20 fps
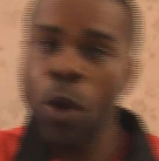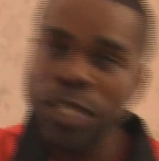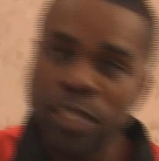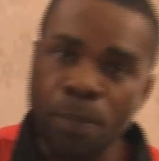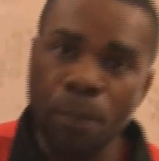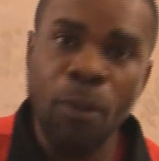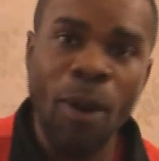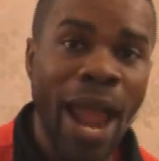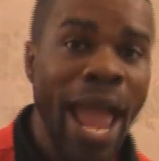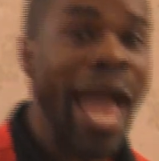
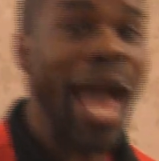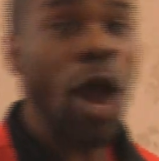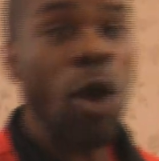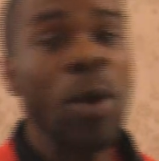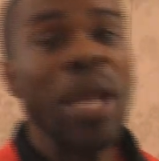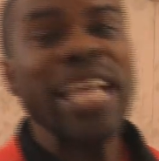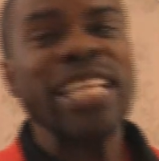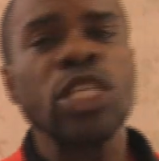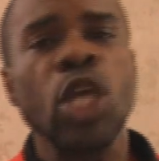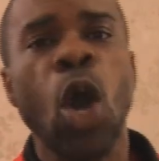Chris
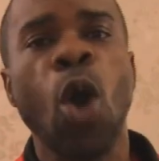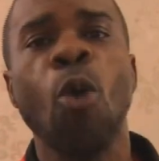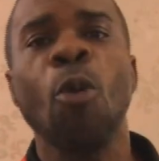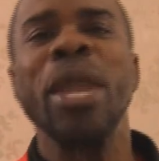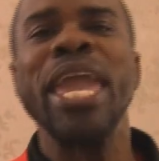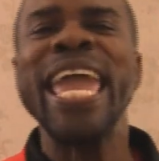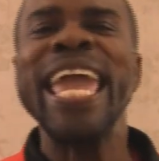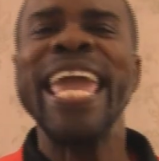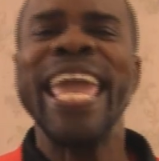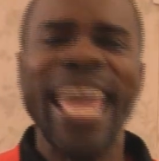Brown is
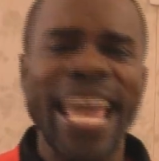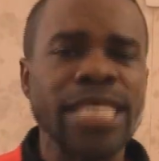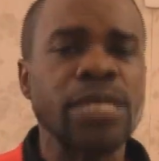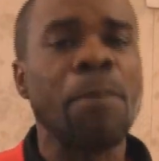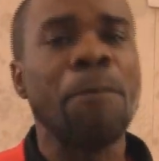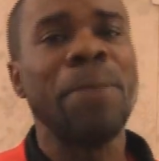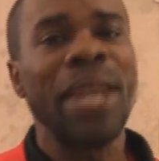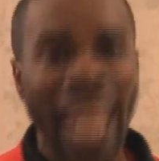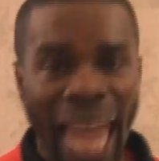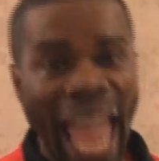gonna get
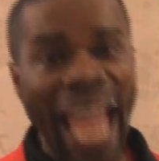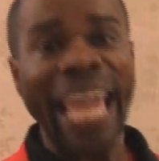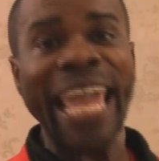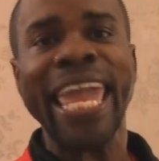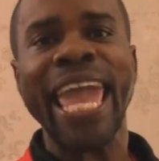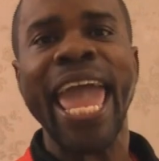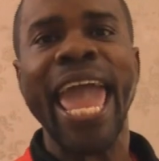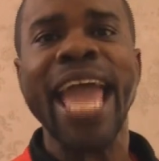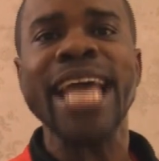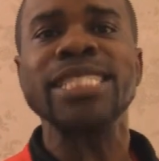his
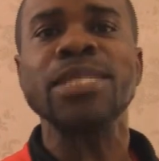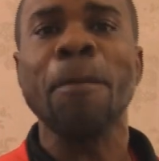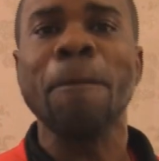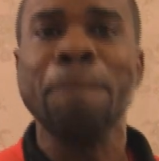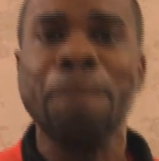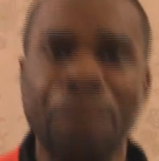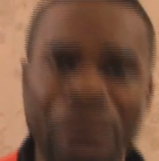black ass